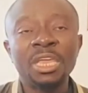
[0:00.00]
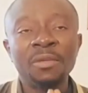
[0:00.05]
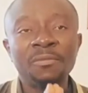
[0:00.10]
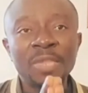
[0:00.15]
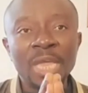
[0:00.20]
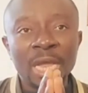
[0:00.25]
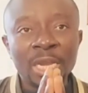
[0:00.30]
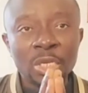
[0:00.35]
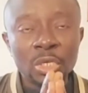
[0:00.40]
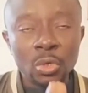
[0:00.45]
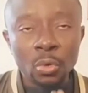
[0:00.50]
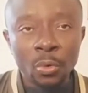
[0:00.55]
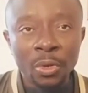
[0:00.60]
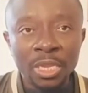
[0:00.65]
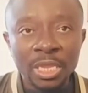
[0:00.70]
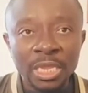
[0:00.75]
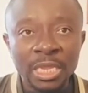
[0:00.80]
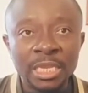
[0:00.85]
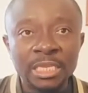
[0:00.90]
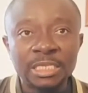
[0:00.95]
Because
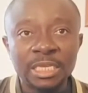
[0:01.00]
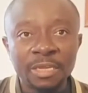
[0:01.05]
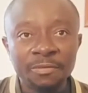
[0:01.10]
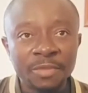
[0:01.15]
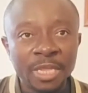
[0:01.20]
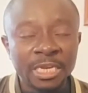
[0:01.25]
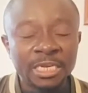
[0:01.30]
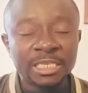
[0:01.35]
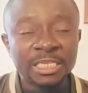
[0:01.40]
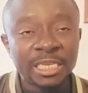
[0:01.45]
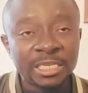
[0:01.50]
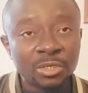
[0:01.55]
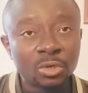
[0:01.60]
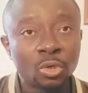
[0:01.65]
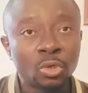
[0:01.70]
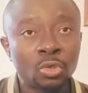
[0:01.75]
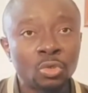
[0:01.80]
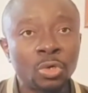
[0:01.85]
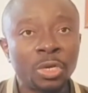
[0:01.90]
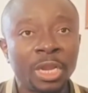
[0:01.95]
if the government
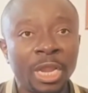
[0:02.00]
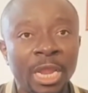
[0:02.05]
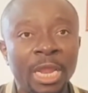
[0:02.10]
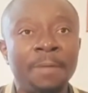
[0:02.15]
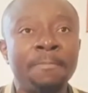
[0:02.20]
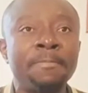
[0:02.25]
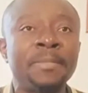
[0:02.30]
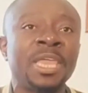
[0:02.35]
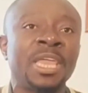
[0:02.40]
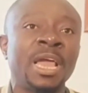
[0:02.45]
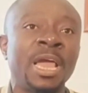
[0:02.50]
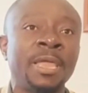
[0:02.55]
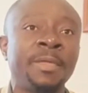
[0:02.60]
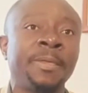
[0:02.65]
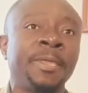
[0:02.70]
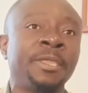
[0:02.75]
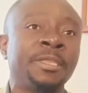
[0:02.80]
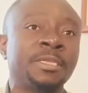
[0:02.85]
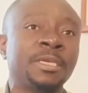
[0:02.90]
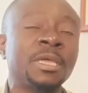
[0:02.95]
say any
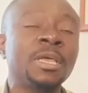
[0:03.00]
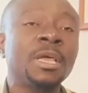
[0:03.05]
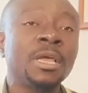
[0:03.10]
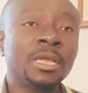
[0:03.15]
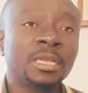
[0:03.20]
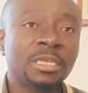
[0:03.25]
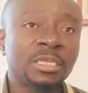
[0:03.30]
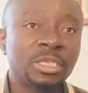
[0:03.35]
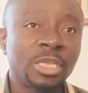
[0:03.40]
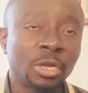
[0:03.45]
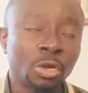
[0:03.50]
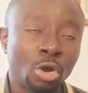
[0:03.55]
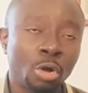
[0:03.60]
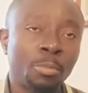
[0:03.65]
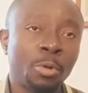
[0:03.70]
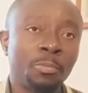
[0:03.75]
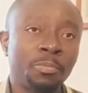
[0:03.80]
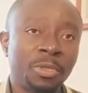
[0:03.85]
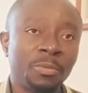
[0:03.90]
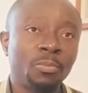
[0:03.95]
concu before you go
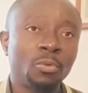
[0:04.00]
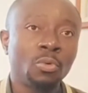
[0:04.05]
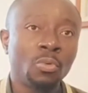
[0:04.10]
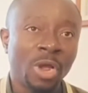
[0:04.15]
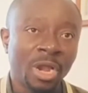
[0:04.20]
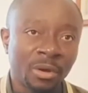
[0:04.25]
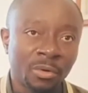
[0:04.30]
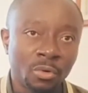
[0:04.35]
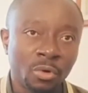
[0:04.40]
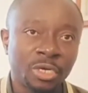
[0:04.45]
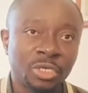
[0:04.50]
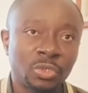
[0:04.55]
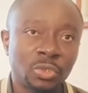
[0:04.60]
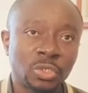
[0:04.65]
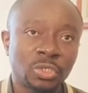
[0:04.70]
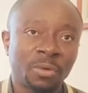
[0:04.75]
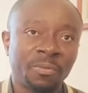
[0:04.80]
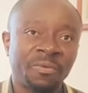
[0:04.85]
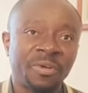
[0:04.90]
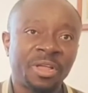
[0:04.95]
in for, you have to
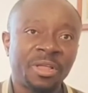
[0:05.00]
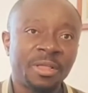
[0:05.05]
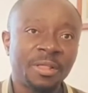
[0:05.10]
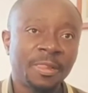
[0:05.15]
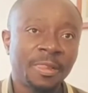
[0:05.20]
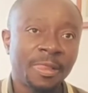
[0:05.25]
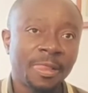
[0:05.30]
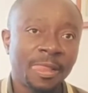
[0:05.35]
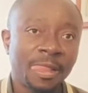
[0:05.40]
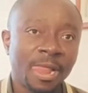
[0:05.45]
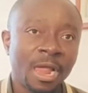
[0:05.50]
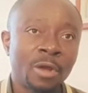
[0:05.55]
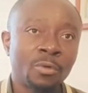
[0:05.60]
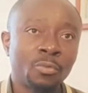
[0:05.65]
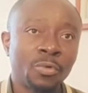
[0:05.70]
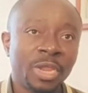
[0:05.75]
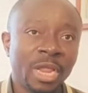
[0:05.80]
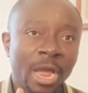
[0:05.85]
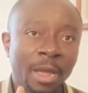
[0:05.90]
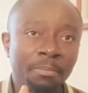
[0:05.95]
do the PCR
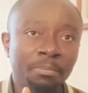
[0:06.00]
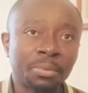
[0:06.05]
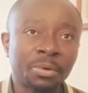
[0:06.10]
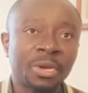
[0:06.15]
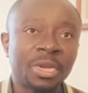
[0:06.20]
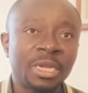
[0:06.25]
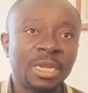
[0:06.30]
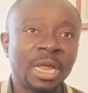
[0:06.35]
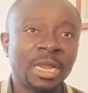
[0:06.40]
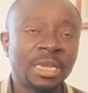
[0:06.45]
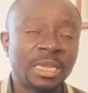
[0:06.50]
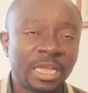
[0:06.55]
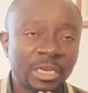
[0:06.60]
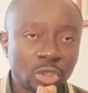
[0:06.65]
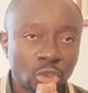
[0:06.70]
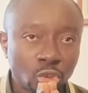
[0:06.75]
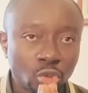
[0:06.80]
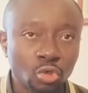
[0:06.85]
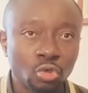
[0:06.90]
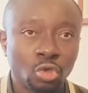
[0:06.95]
test.
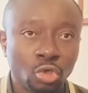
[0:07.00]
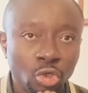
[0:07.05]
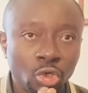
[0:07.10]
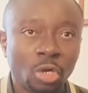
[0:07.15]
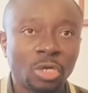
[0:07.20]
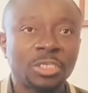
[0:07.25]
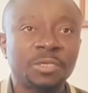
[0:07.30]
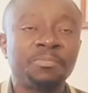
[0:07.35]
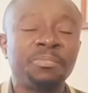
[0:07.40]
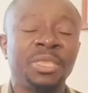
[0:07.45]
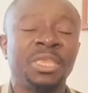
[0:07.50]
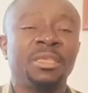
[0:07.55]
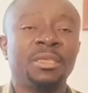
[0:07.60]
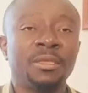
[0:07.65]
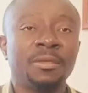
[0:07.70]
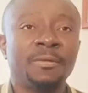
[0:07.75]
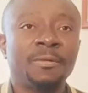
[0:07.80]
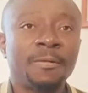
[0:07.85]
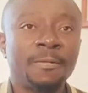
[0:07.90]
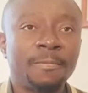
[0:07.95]
And many countries
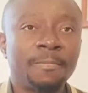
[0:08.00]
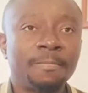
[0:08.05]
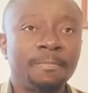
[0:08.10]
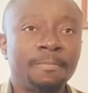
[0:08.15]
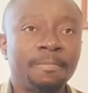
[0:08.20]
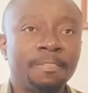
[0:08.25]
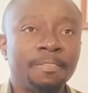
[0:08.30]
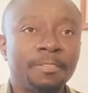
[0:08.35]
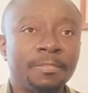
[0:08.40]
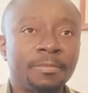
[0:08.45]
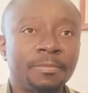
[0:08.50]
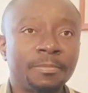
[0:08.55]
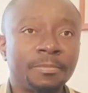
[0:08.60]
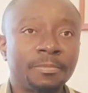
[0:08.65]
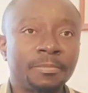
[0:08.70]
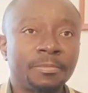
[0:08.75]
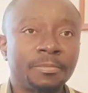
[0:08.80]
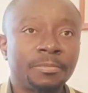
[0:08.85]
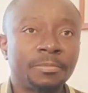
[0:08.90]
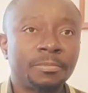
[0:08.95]
now are
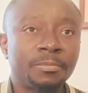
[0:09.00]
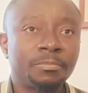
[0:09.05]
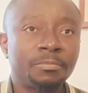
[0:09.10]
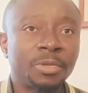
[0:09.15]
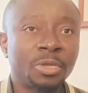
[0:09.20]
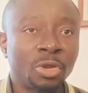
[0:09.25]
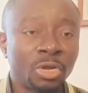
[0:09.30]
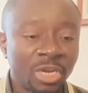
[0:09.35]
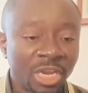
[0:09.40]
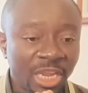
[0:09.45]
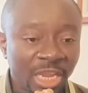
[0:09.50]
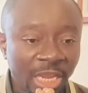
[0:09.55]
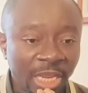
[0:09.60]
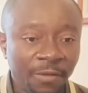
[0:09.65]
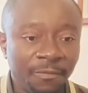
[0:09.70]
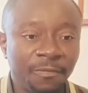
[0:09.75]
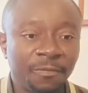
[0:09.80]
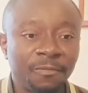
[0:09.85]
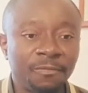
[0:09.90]
involved, are still holding